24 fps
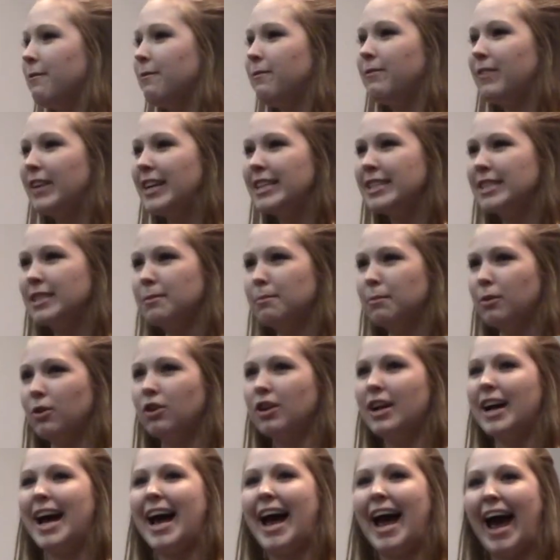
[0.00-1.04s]
feasible
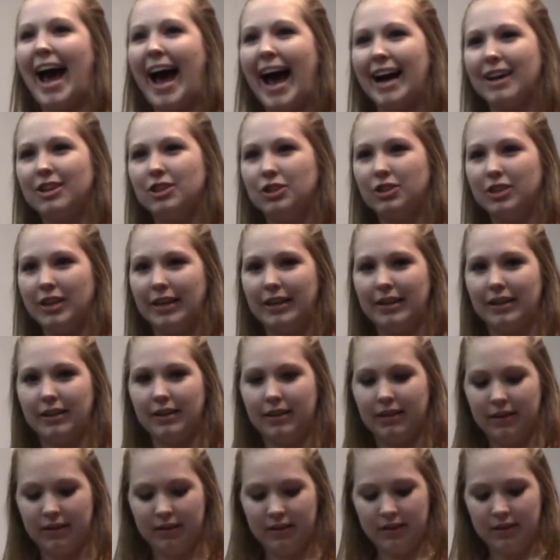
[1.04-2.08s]
action
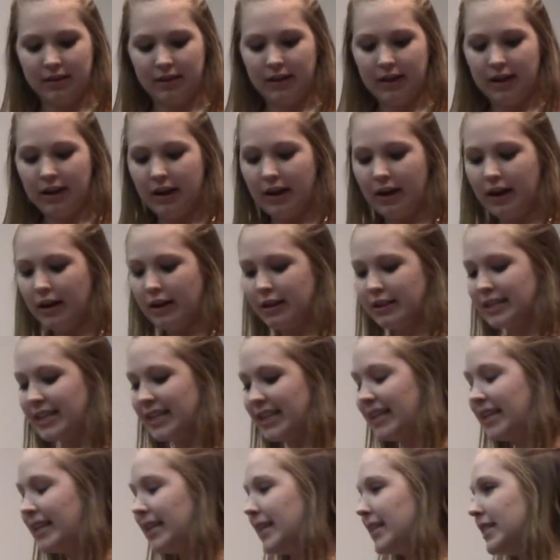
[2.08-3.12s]
to
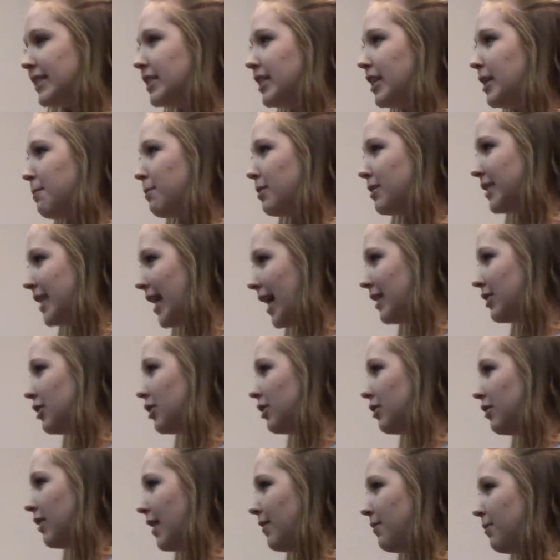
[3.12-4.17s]
easily protect
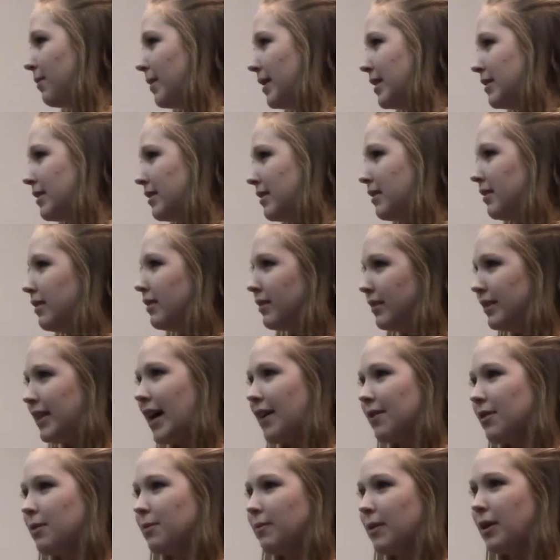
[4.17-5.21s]
your loved ones
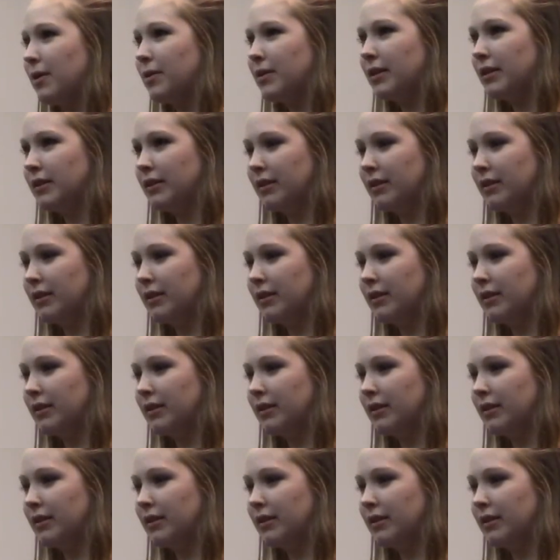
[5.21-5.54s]
down the road.